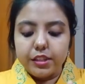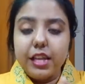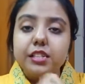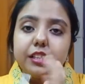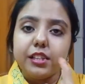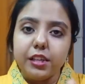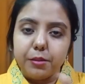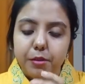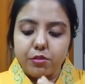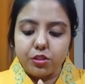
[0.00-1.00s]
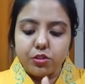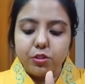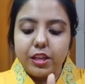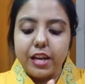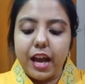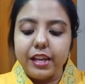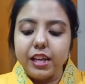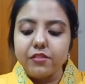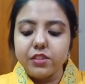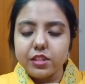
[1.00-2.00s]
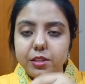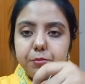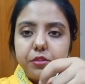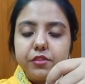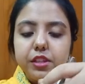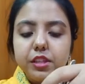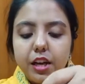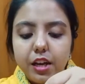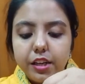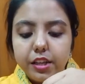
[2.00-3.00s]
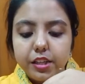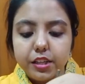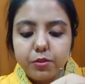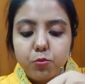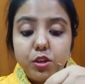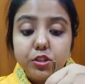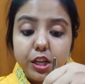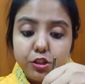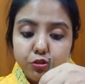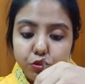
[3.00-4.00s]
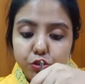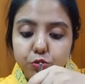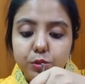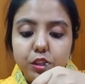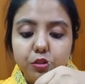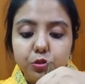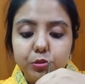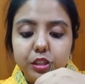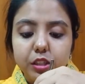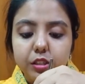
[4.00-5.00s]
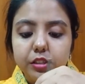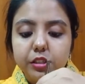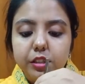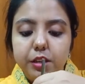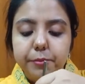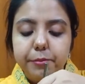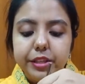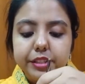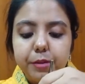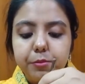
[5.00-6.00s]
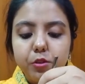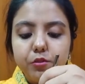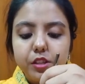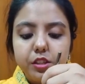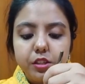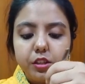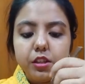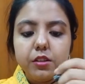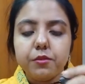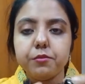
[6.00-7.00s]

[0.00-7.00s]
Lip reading: there's a thing about it. Okay, I love the tip of it. I will try to show you without doing a mess up over here.